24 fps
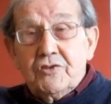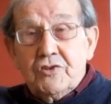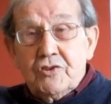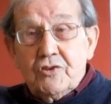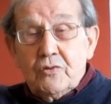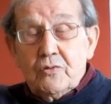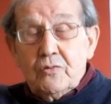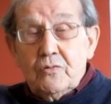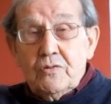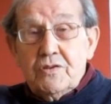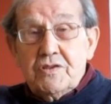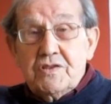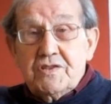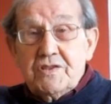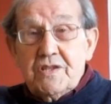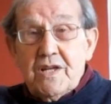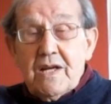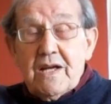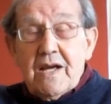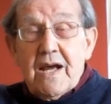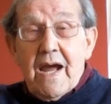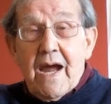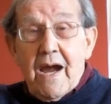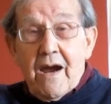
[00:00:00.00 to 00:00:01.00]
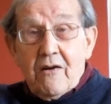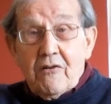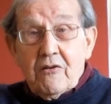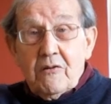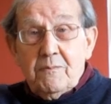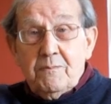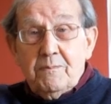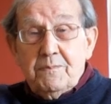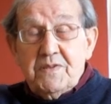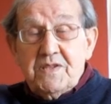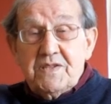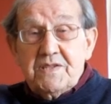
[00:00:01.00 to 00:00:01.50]
Jews,
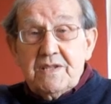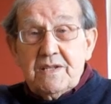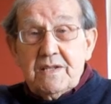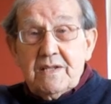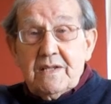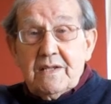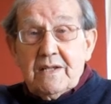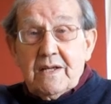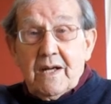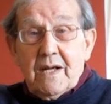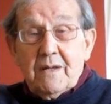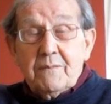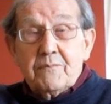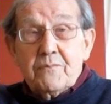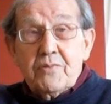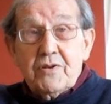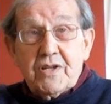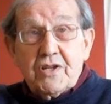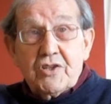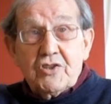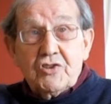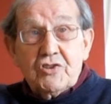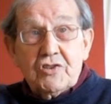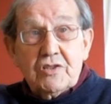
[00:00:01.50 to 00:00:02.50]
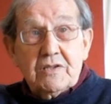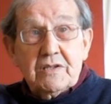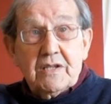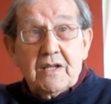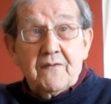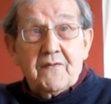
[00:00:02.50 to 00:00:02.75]
Arabs, and British.